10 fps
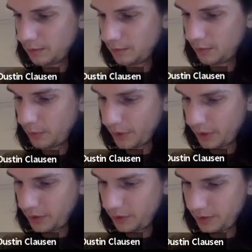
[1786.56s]
what we're going to
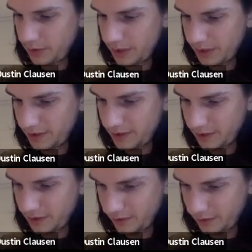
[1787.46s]
do is this.
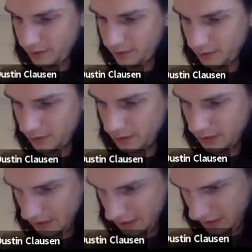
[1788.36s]
So
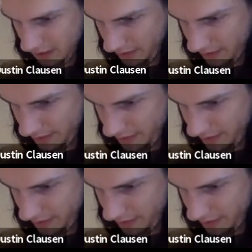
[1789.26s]
if